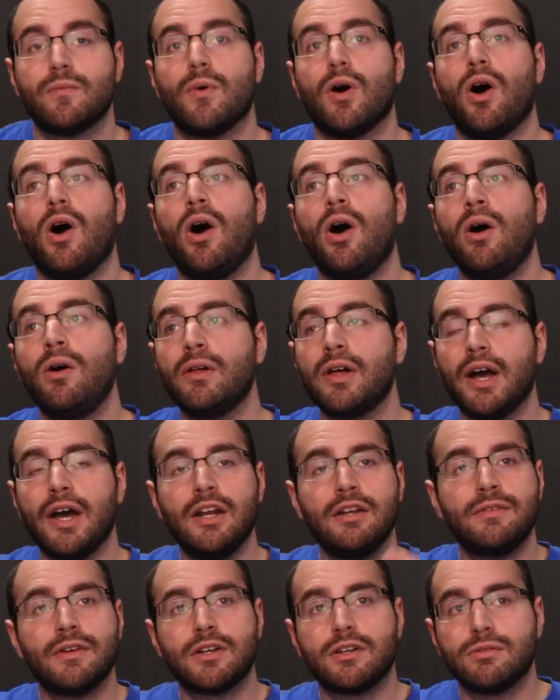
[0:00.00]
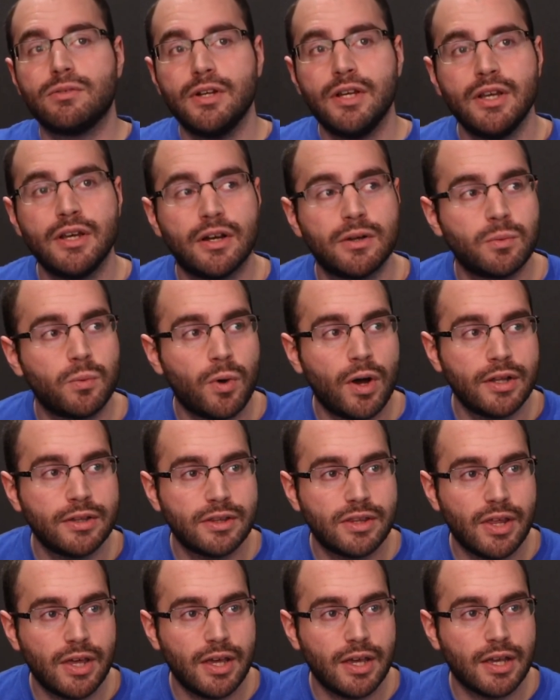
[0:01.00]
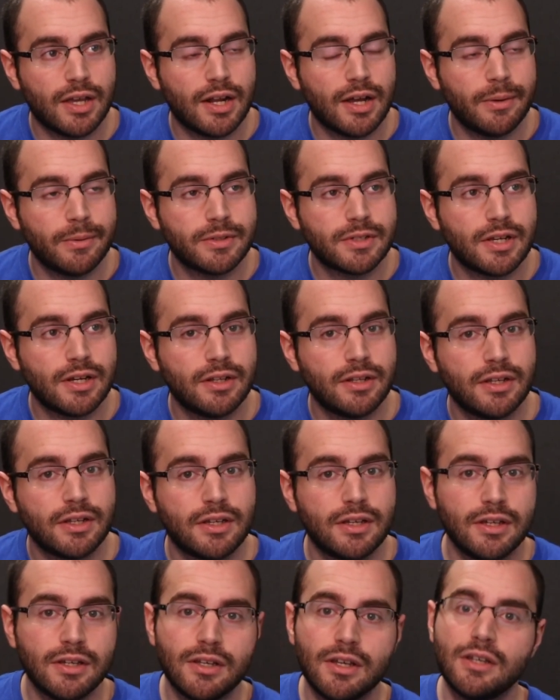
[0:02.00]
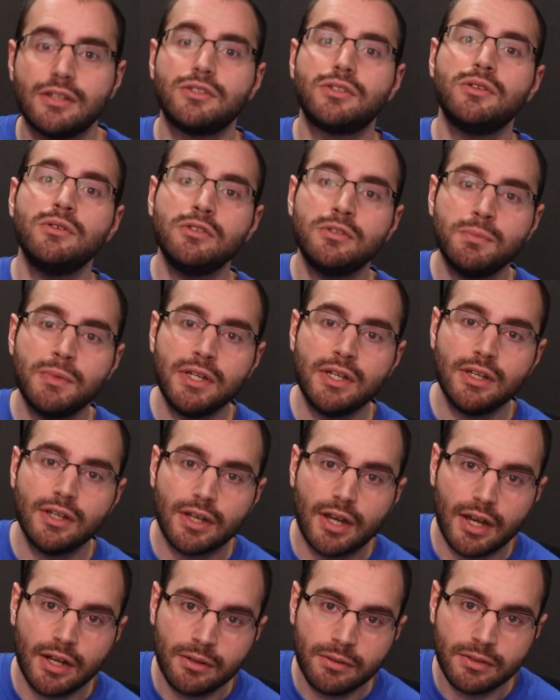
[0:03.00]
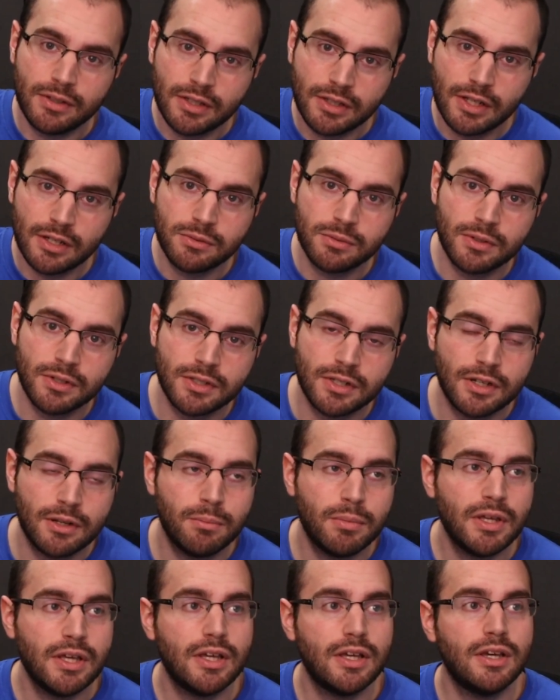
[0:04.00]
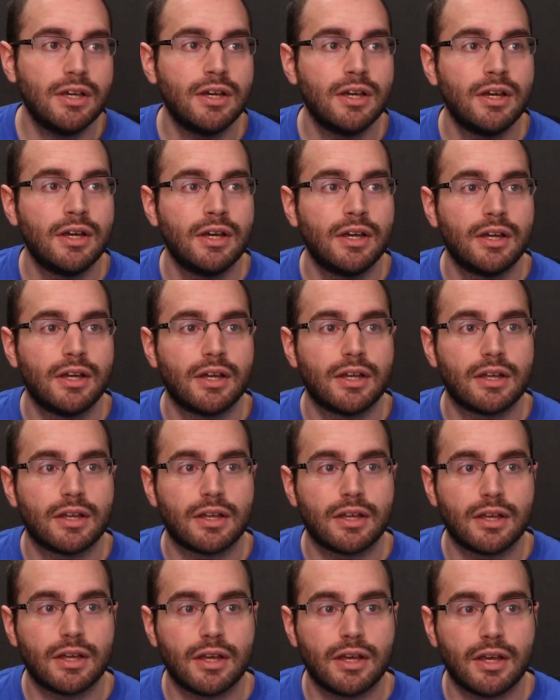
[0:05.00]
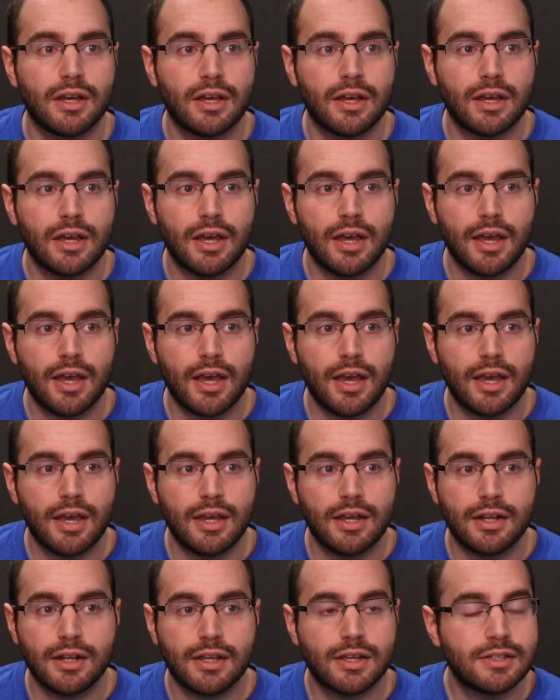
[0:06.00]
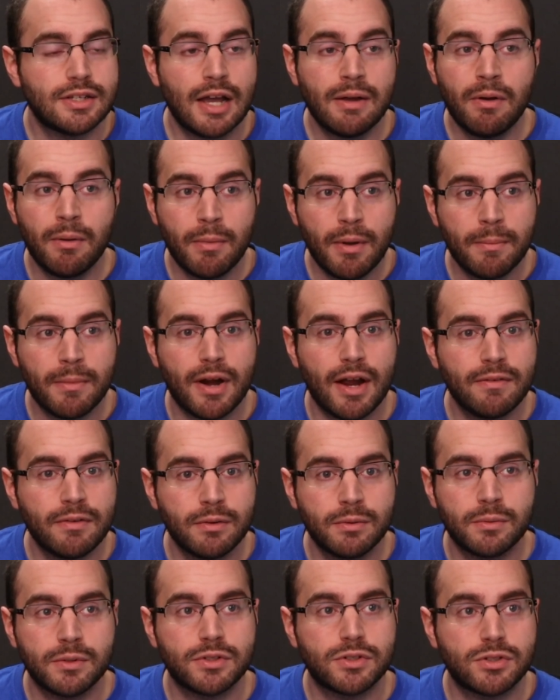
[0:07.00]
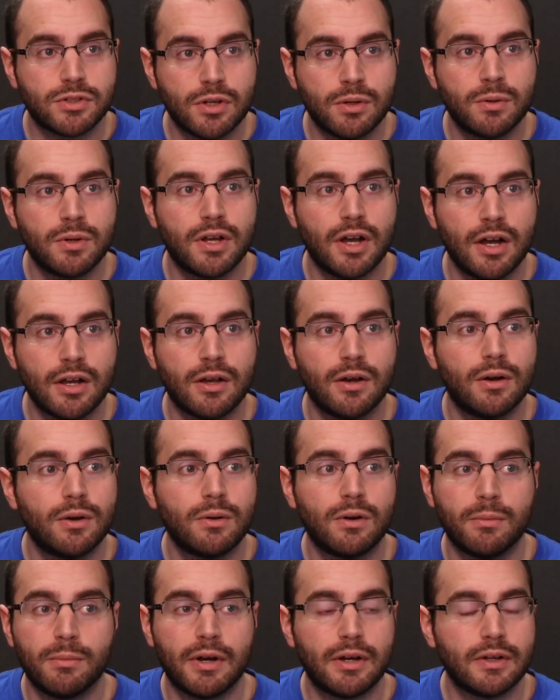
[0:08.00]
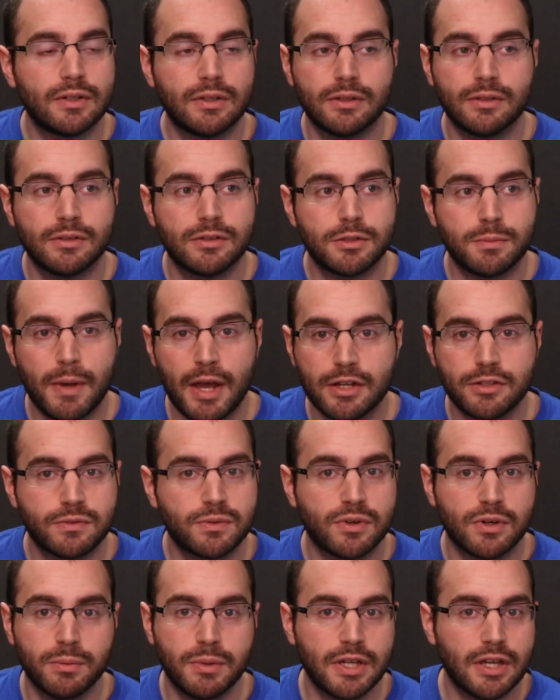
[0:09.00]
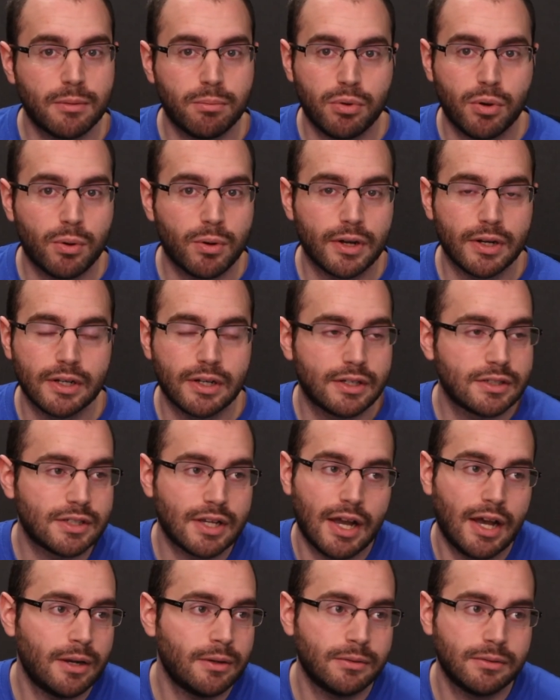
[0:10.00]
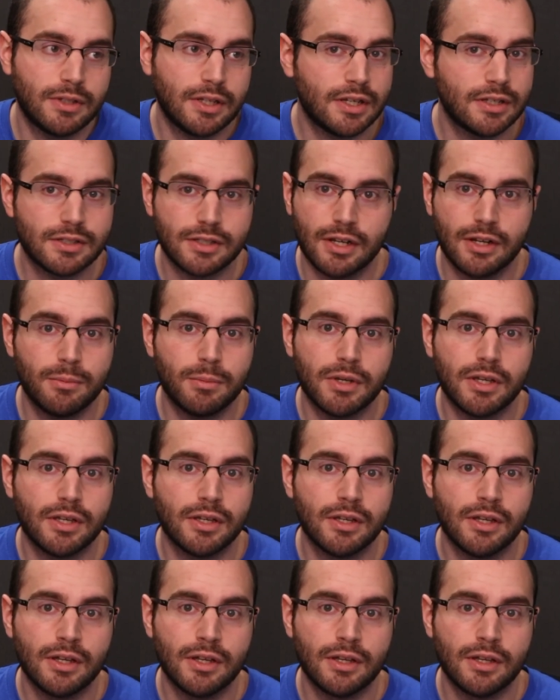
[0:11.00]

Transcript: all kind of agreeing on one thing, and I was kind of like, excuse me, I don't think that's what it's going to be. And because I remember everyone was so gung-ho about Smash 4 being a port, and I was like, I don't think it's going to be.